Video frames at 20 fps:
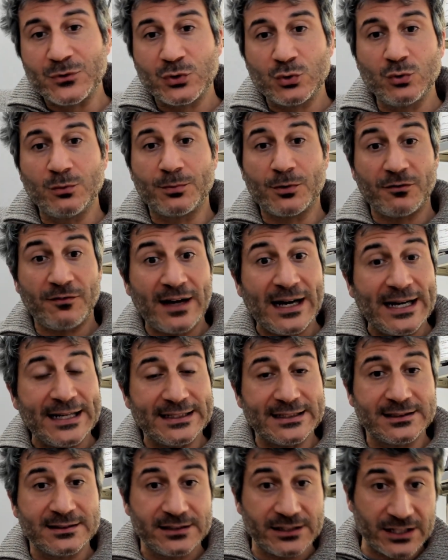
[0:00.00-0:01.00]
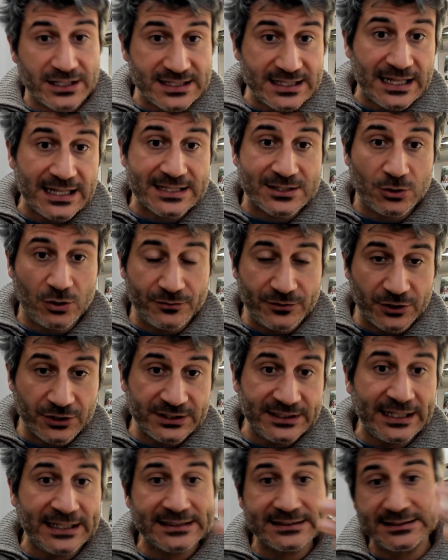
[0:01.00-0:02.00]
to provide the results of your
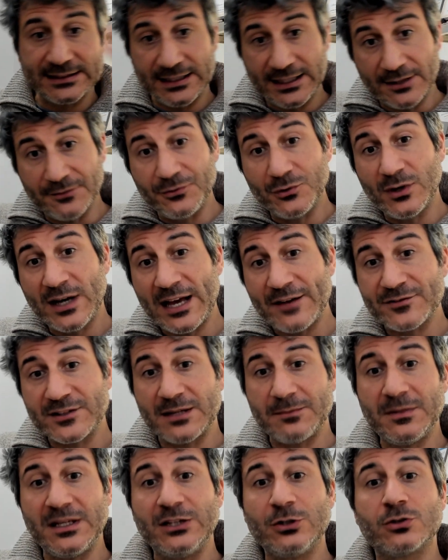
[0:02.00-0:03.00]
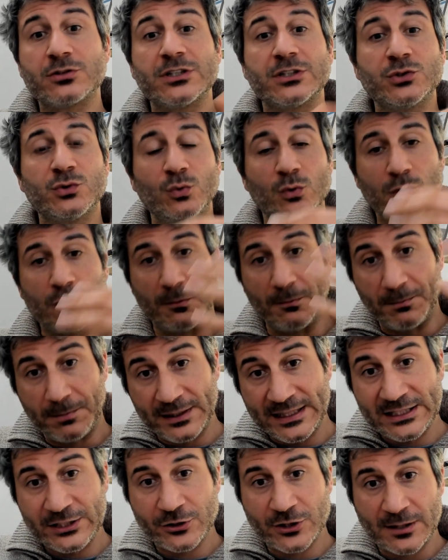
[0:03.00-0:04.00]
test if you have them in order to
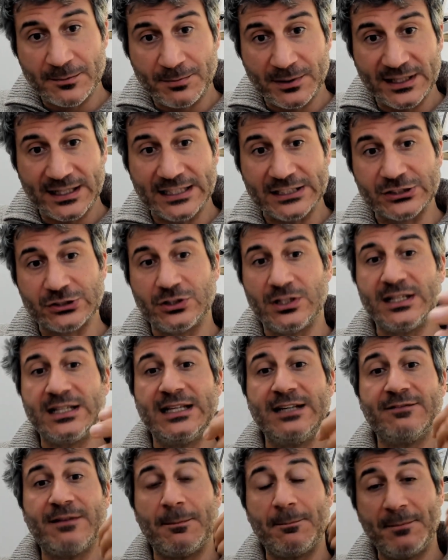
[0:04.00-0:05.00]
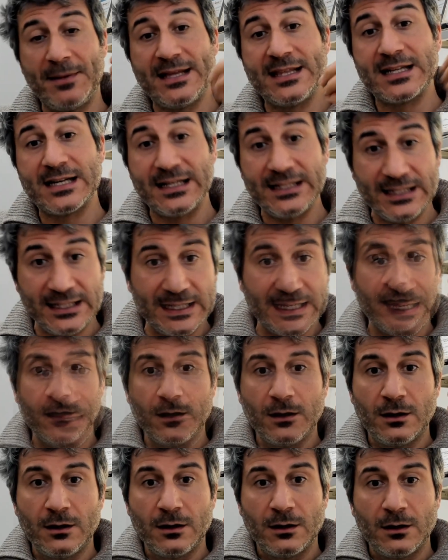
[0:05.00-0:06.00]
complete your application and give a better idea
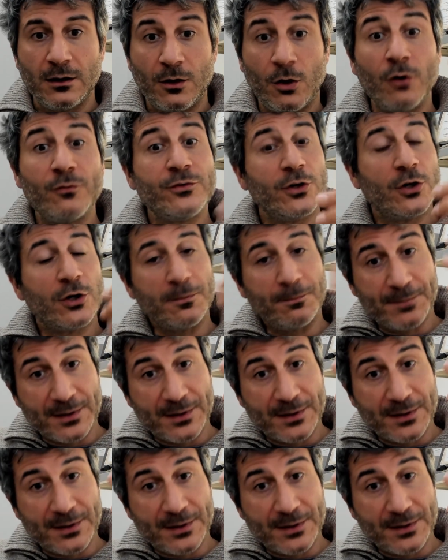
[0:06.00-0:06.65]
of your